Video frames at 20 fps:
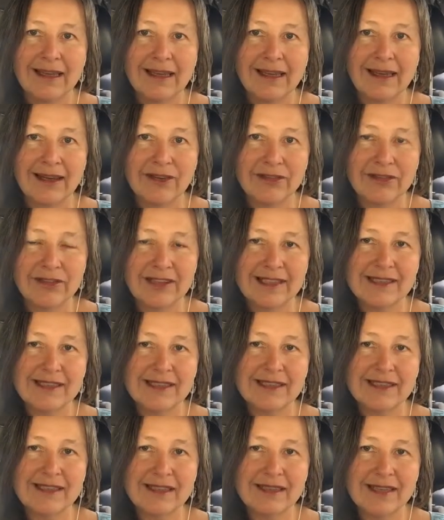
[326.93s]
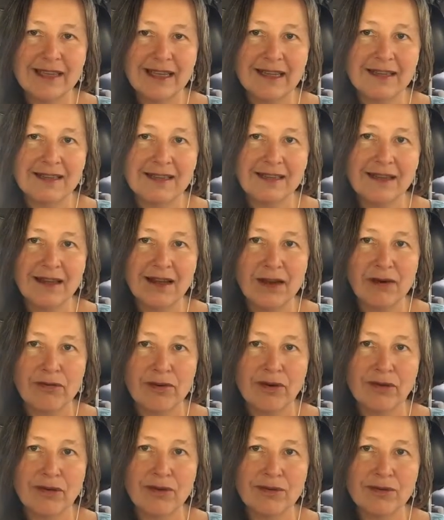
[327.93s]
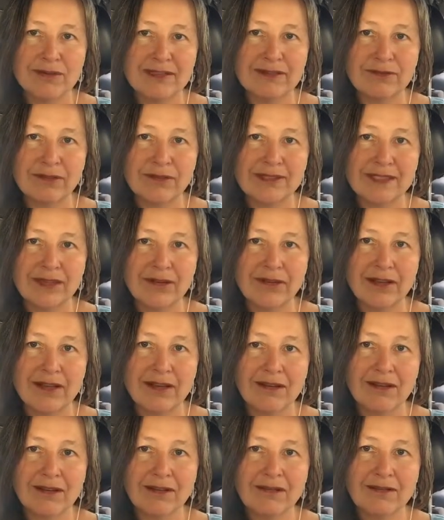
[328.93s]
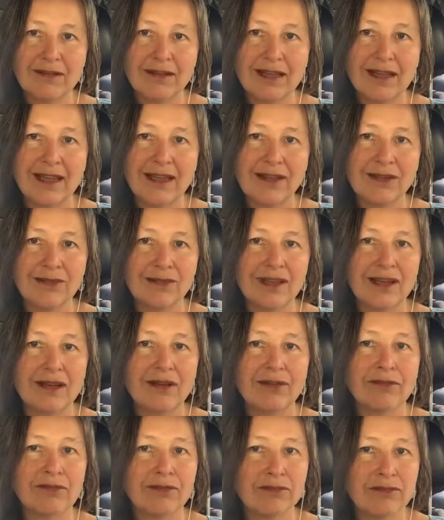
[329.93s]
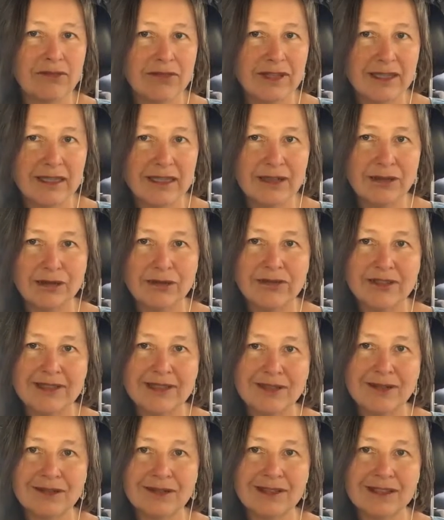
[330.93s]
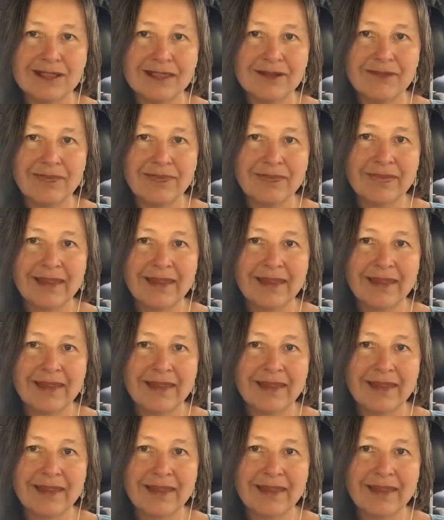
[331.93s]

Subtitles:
Address the underlying root cause of what's going on, and you'll get a really good result.